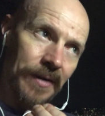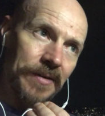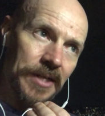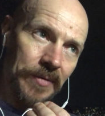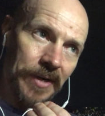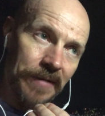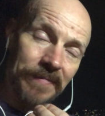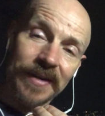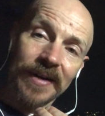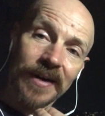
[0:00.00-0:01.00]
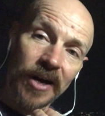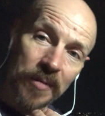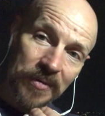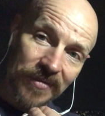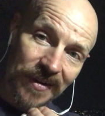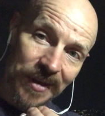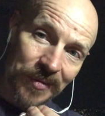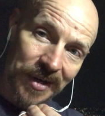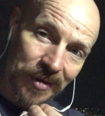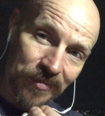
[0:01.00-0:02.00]
So there we are. I hope you find that
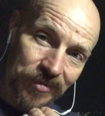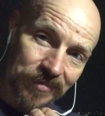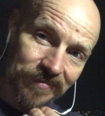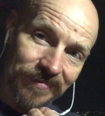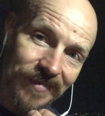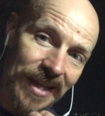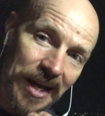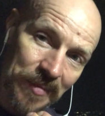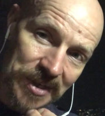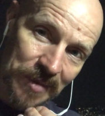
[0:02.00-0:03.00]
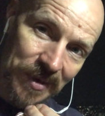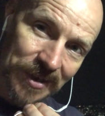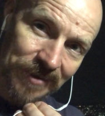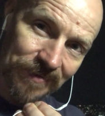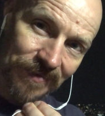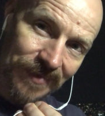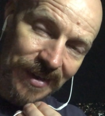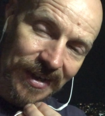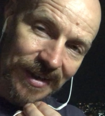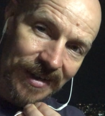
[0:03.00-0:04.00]
one helpful. Déjame saber
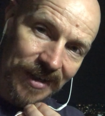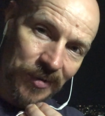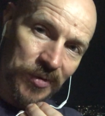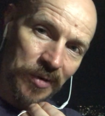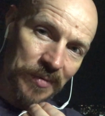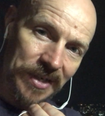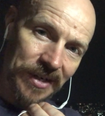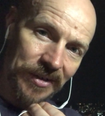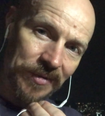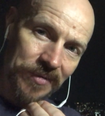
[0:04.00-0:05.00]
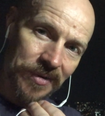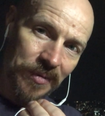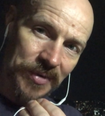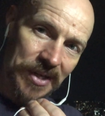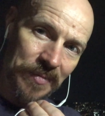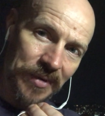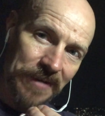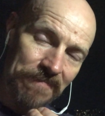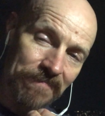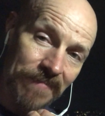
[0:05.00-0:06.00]
en los comentarios, como siempre.